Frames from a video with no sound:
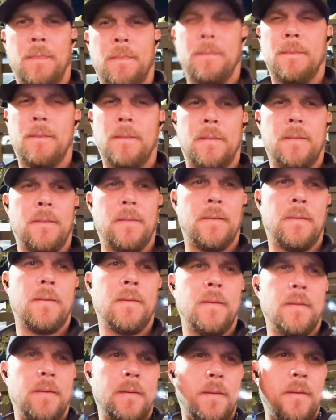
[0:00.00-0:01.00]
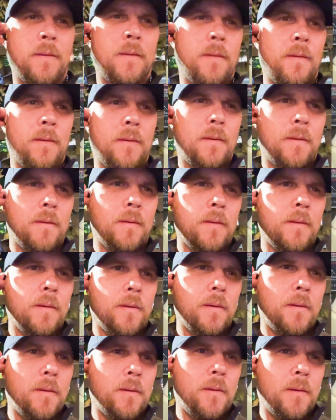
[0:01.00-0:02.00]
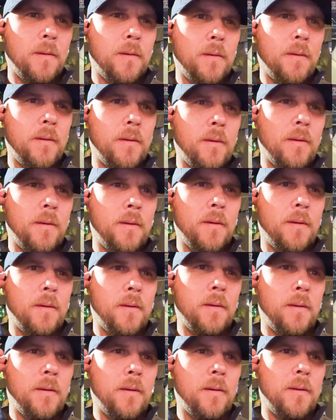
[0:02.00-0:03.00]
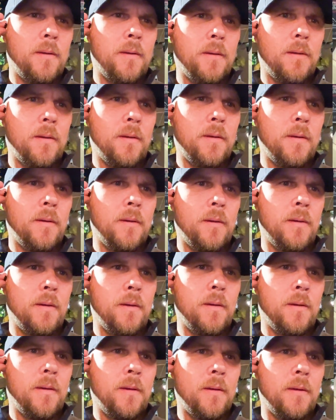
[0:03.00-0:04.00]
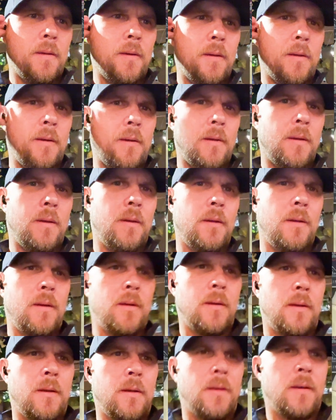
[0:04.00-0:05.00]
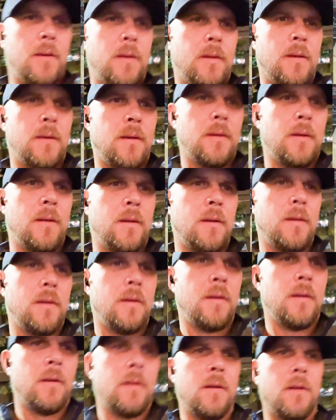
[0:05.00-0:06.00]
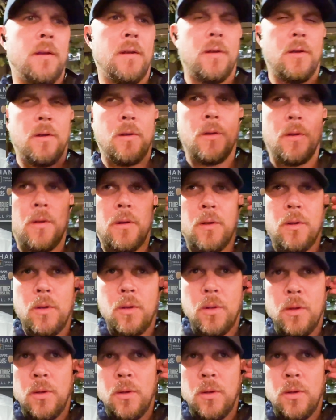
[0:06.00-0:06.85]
This person isn't speaking.